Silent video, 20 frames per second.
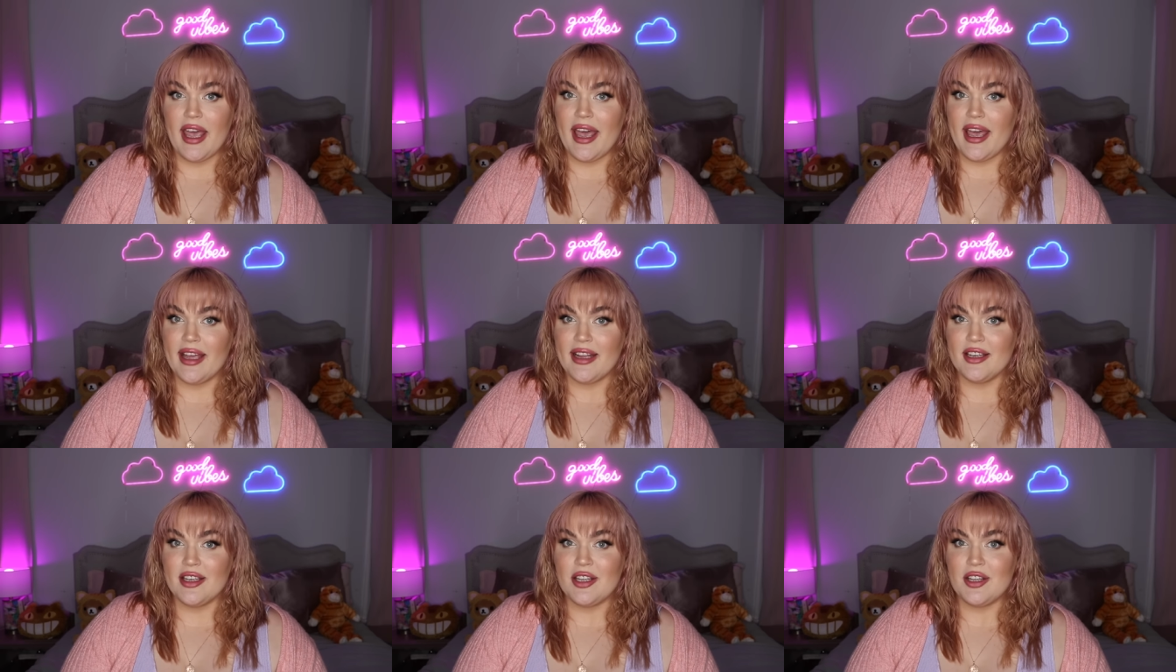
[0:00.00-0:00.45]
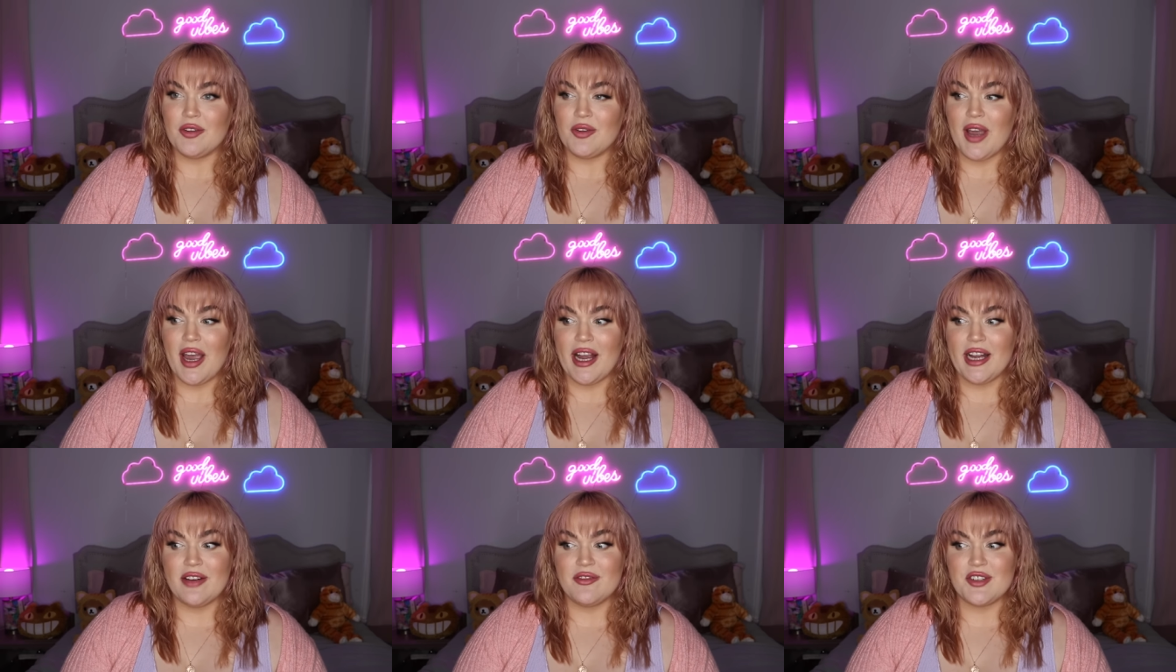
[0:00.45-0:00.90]
and you
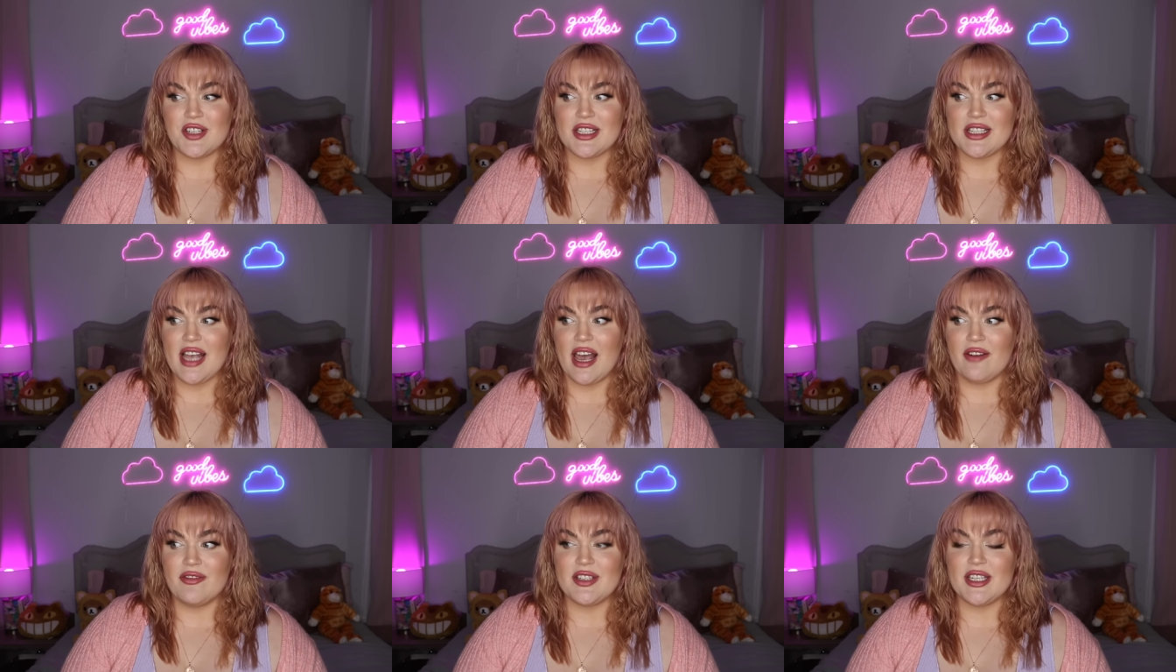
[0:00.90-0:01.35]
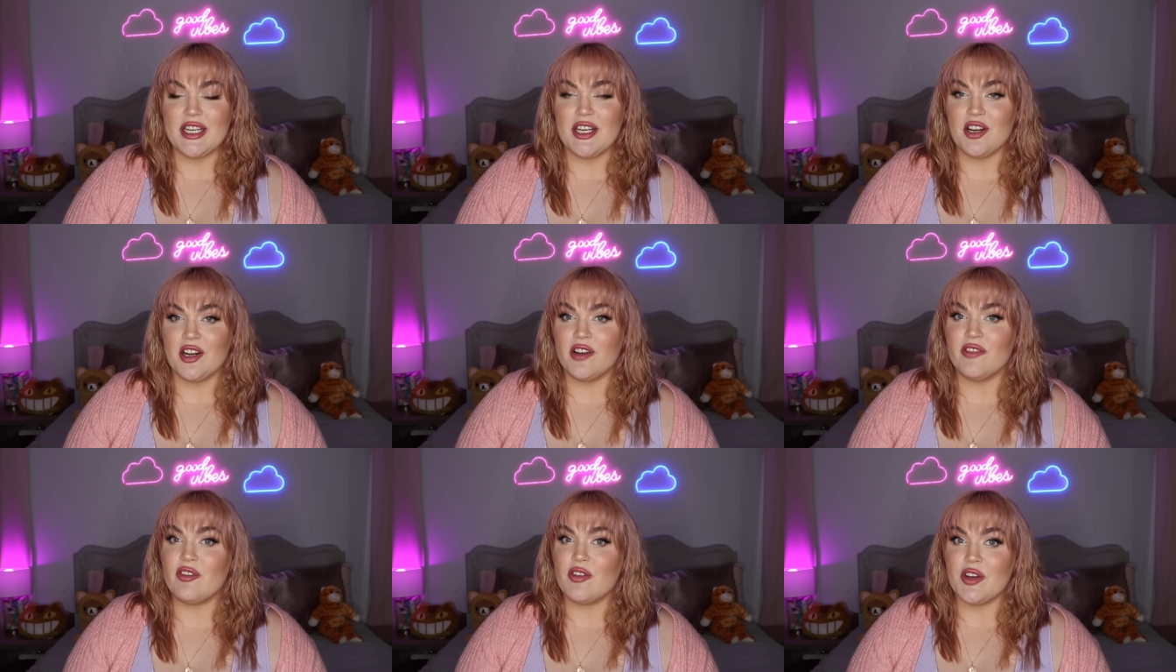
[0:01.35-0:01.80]
kind of just have to
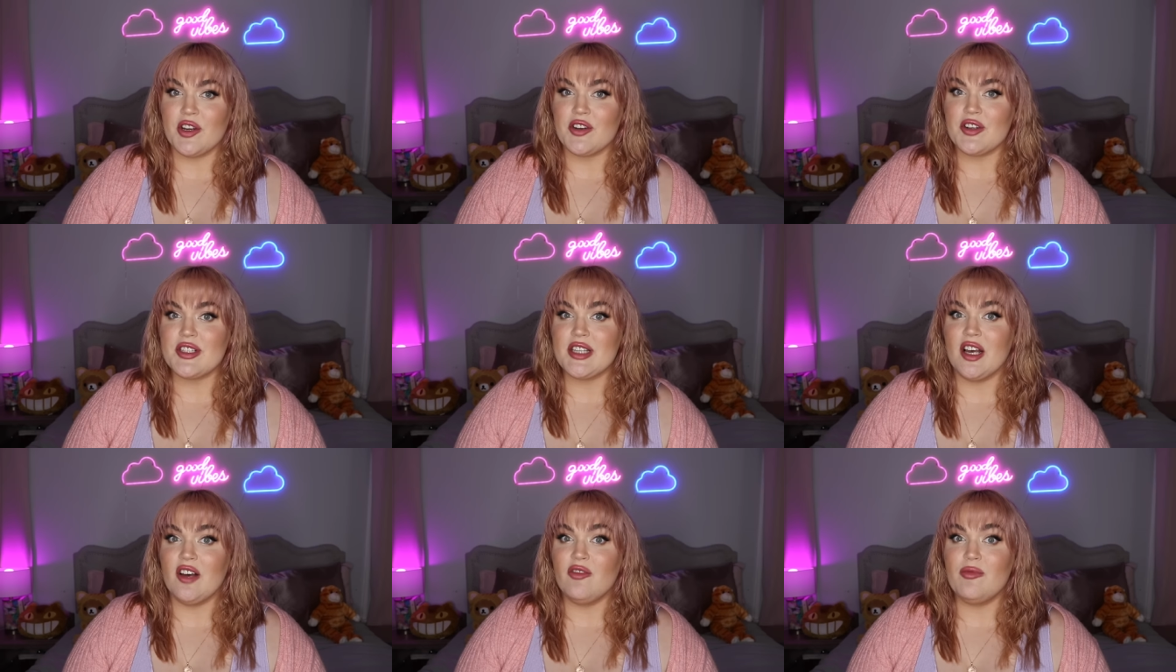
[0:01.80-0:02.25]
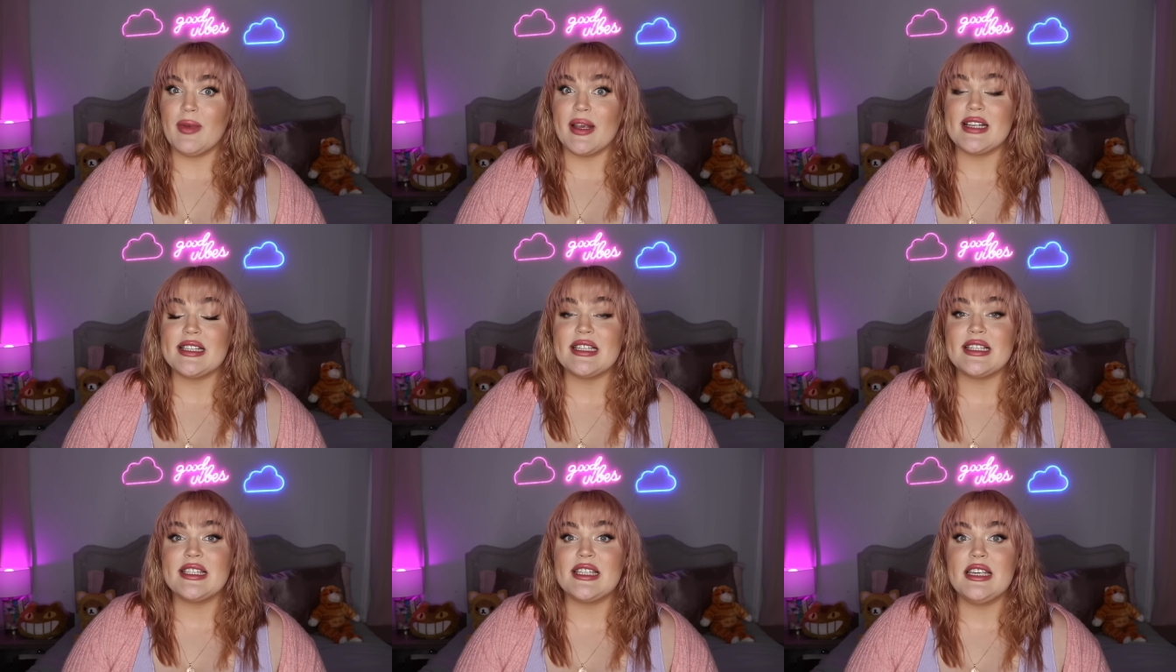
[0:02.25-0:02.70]
hear it for yourself
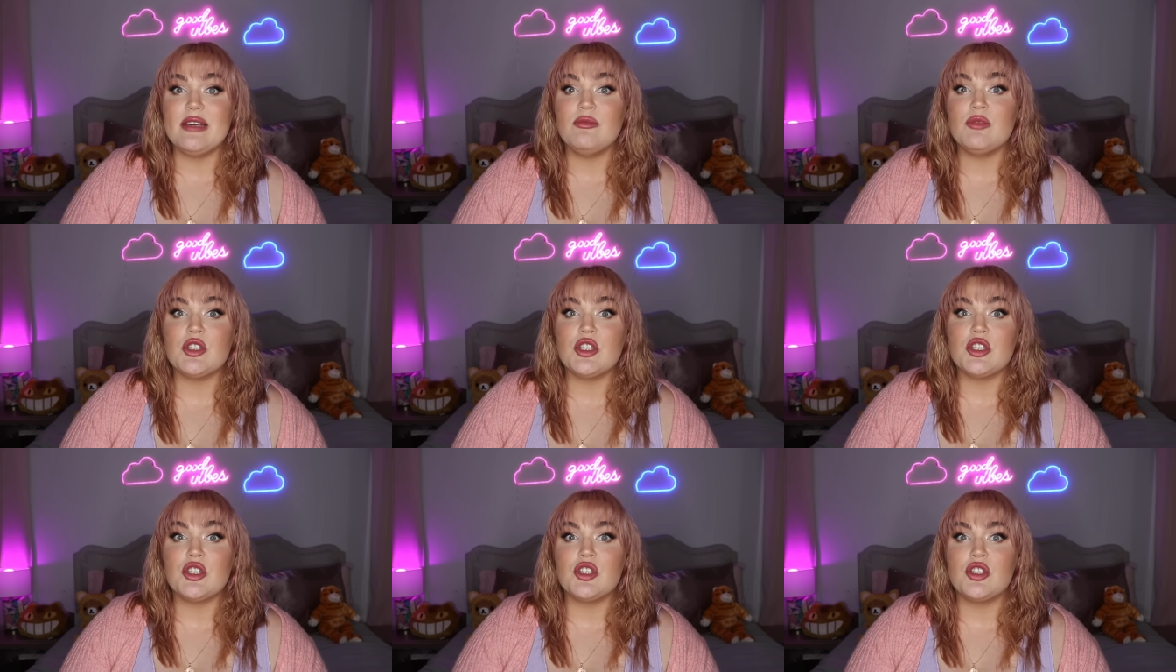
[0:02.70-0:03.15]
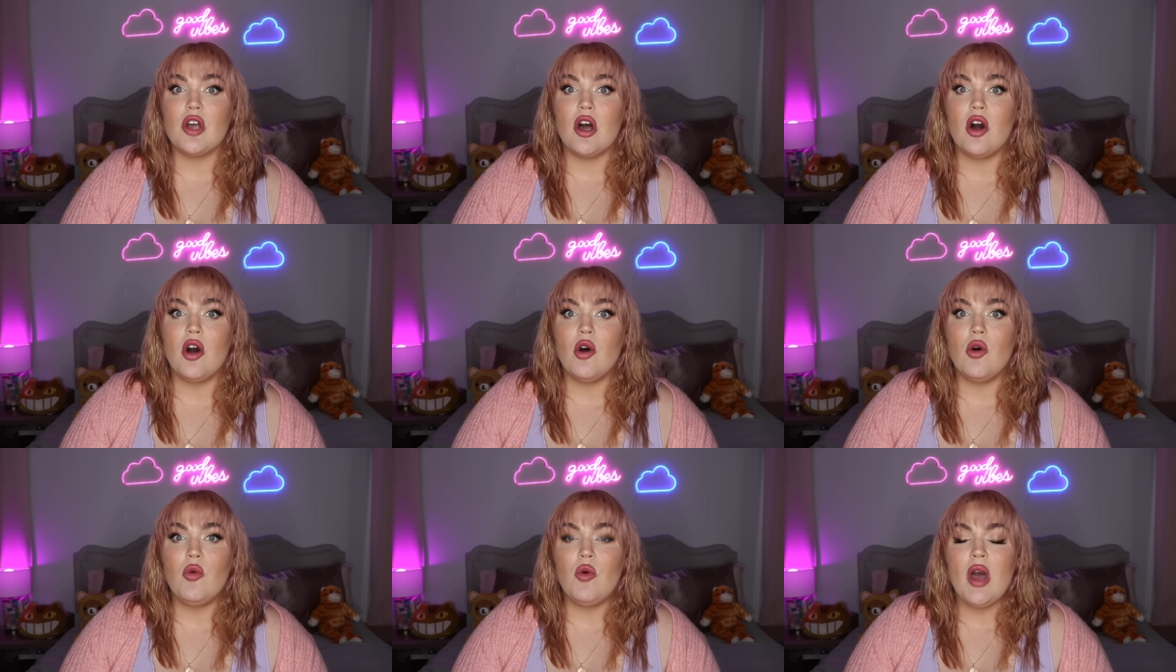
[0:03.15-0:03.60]
because it seems
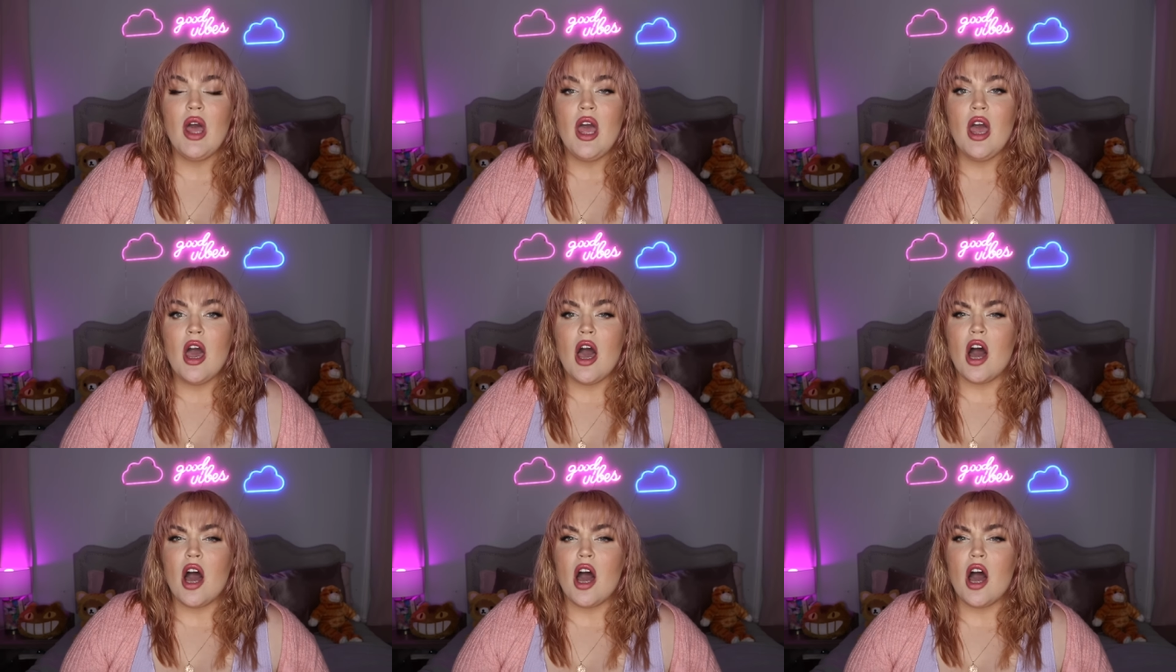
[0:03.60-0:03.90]
so